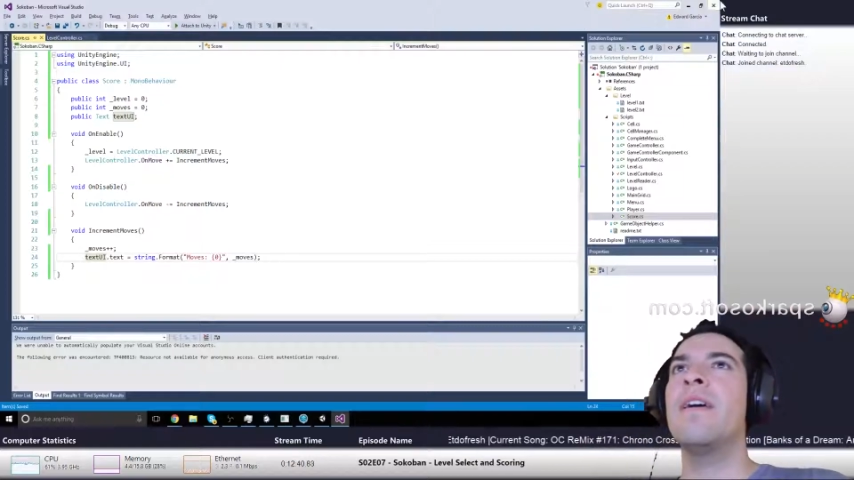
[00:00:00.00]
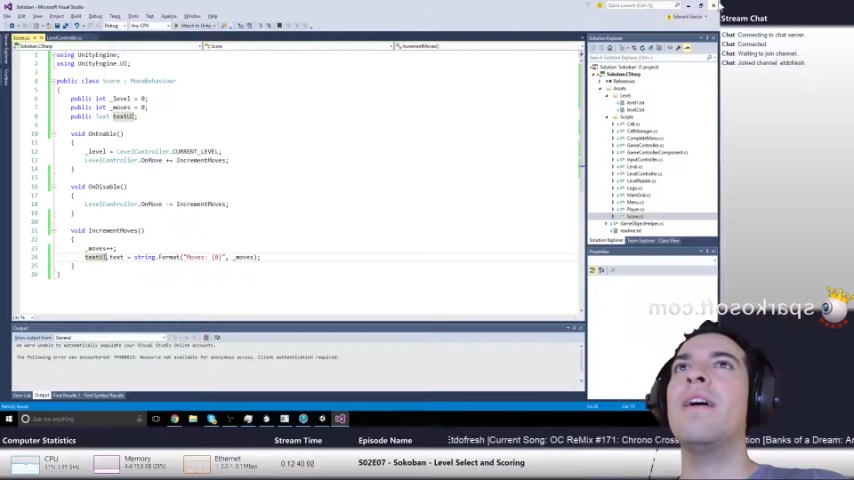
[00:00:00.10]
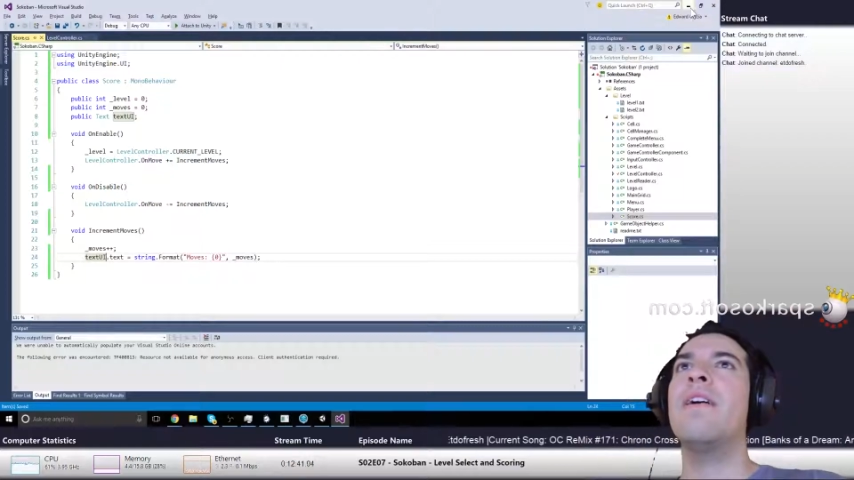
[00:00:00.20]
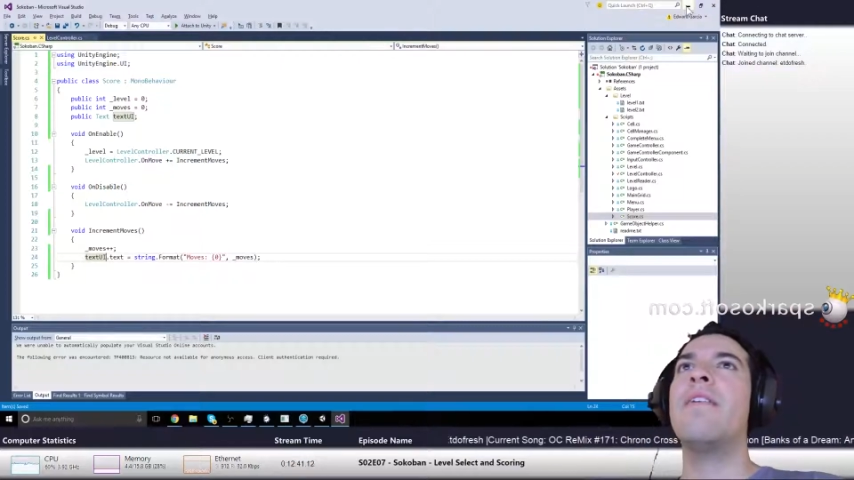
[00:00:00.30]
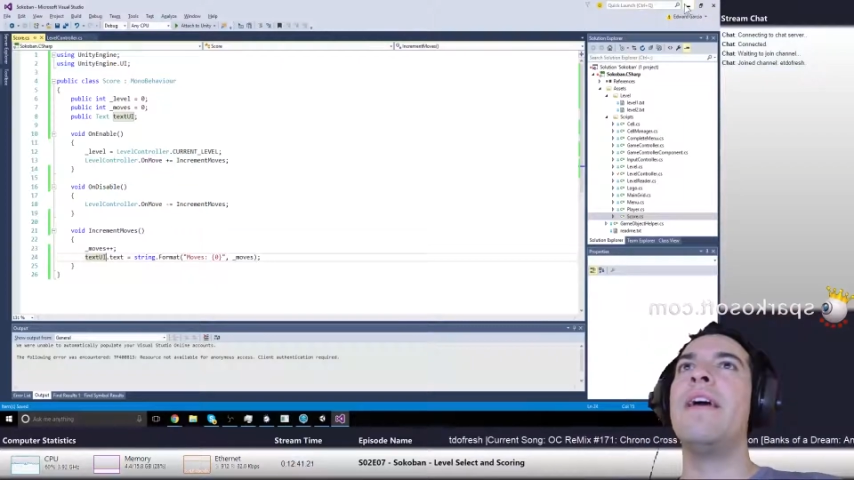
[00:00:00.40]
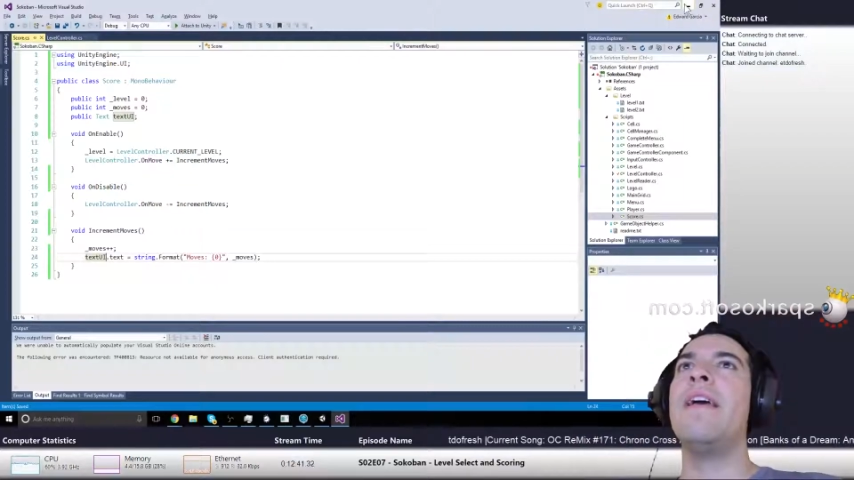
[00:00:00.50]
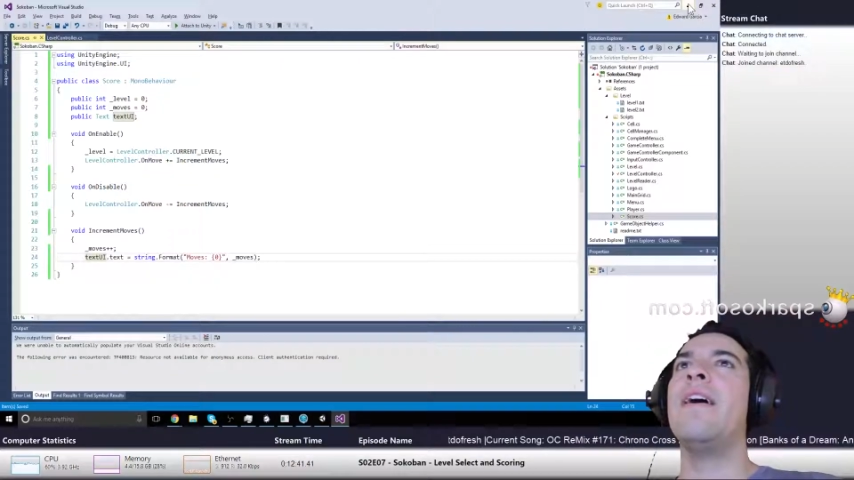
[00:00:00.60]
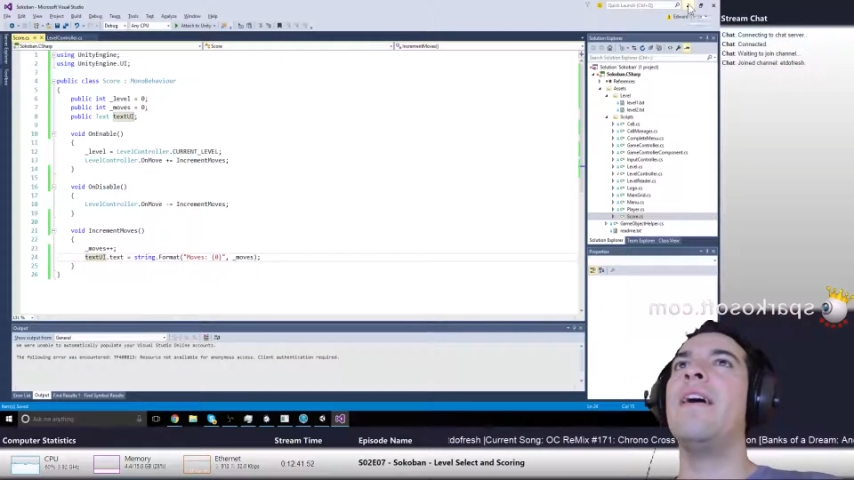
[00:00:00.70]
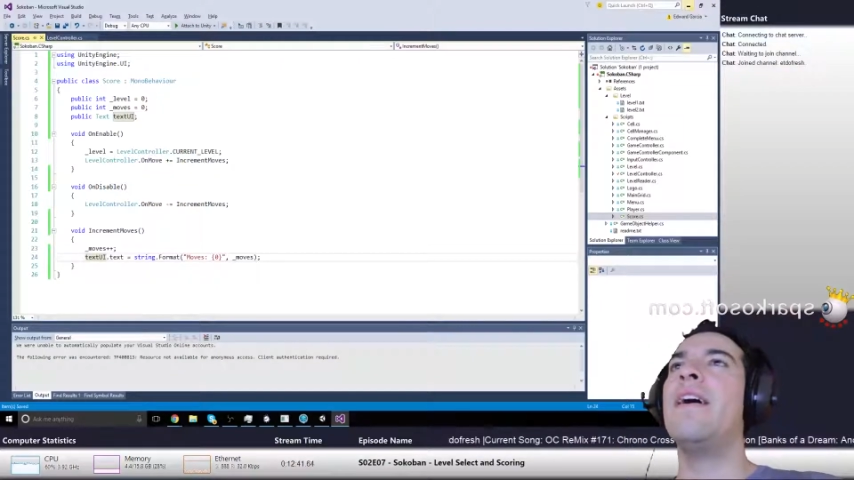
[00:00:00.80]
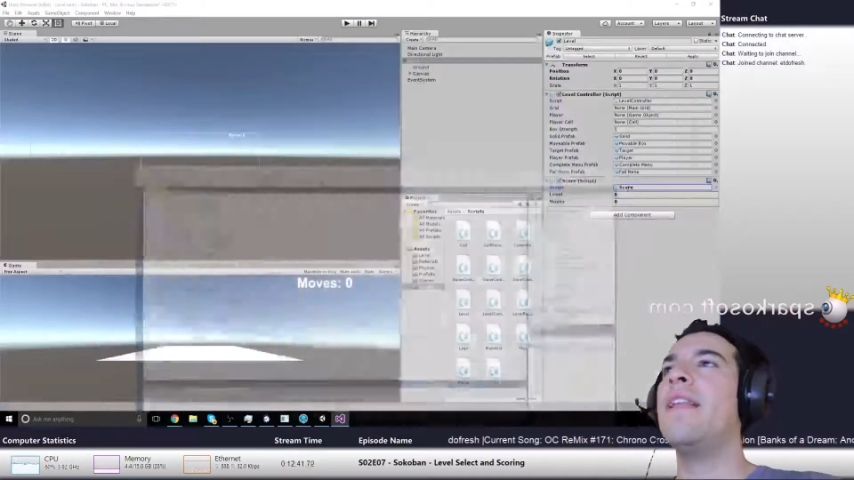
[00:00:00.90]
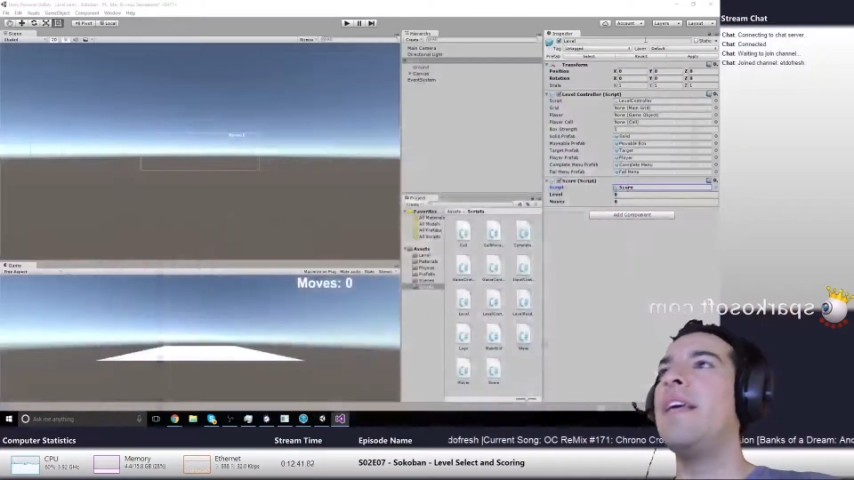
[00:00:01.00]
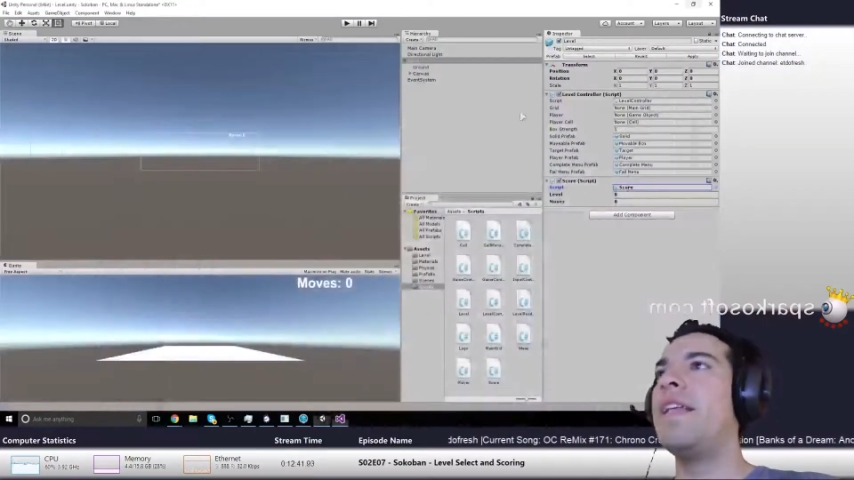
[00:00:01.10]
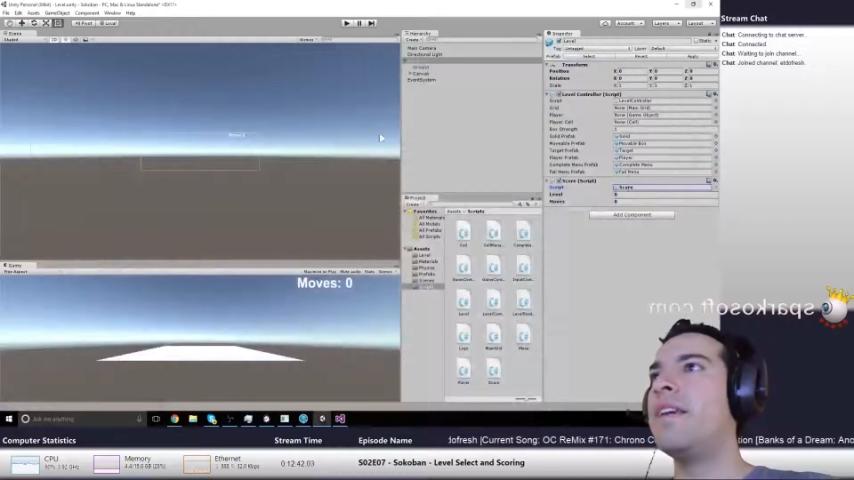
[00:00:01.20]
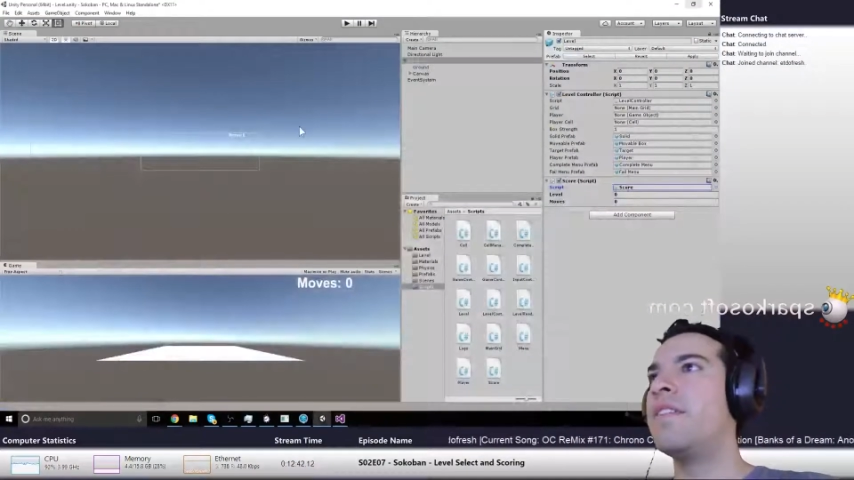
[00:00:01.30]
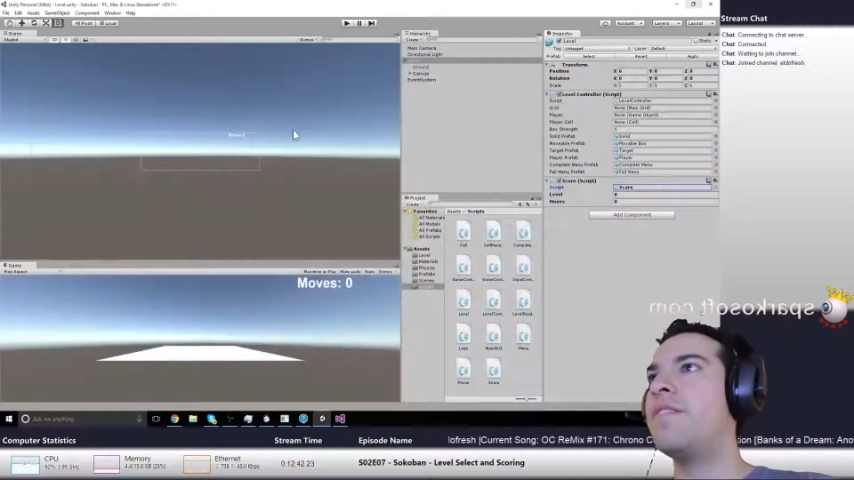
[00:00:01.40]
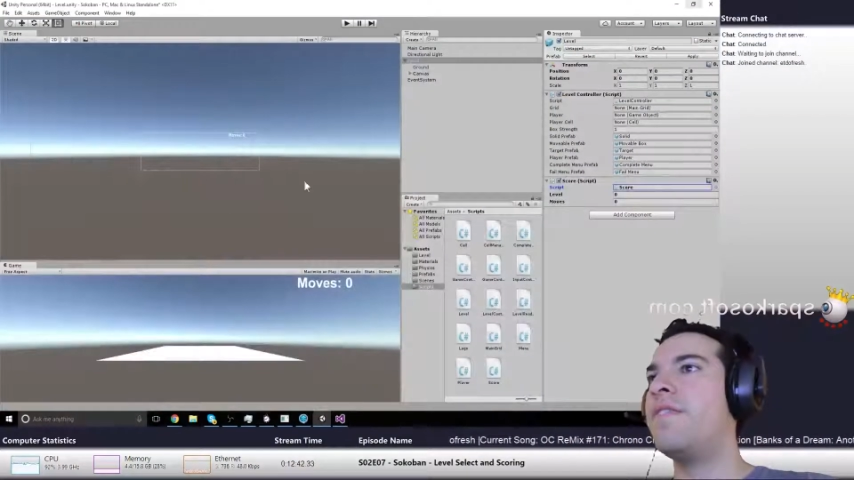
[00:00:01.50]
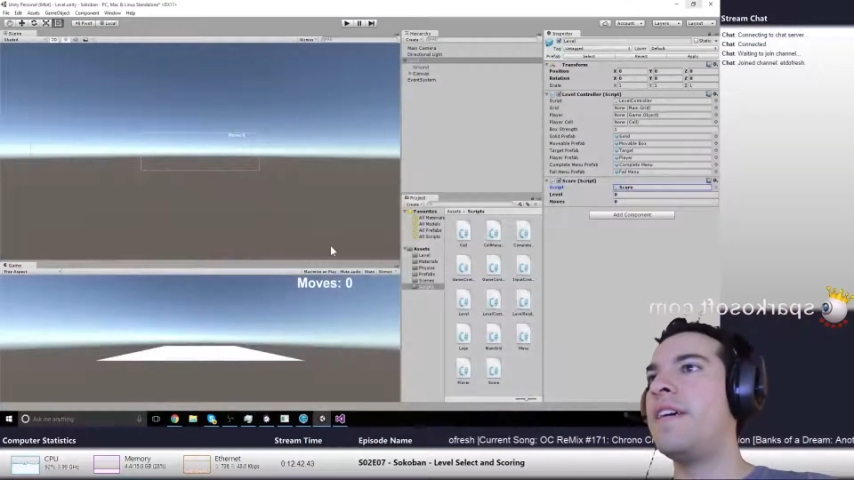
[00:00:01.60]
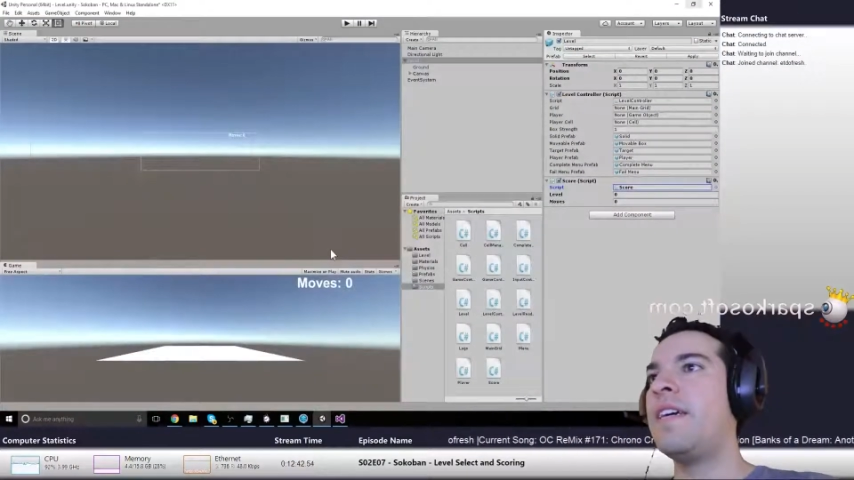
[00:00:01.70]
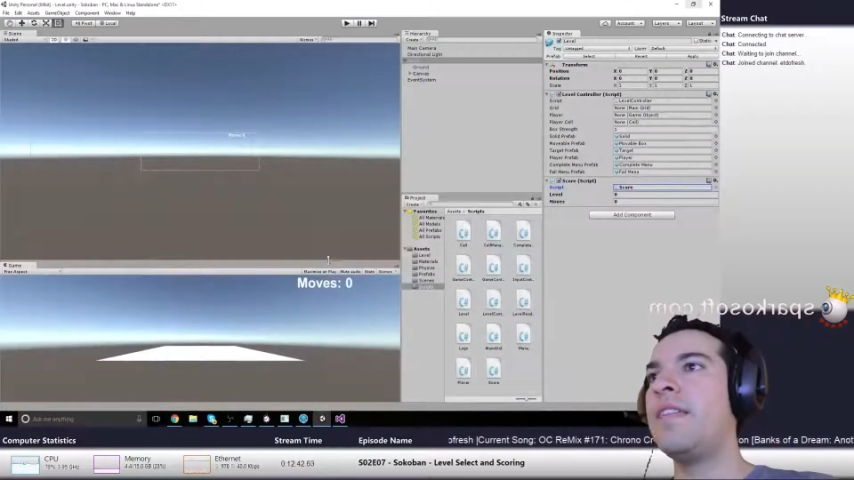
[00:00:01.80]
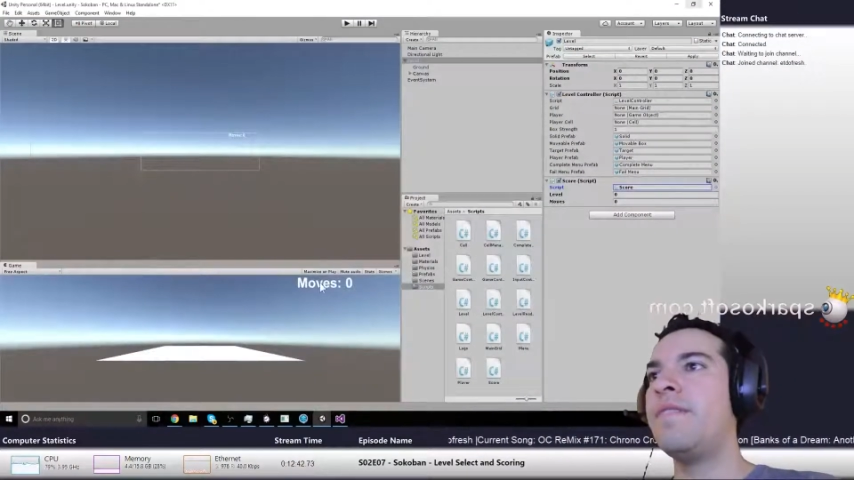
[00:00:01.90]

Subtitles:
Okay, that looks fine.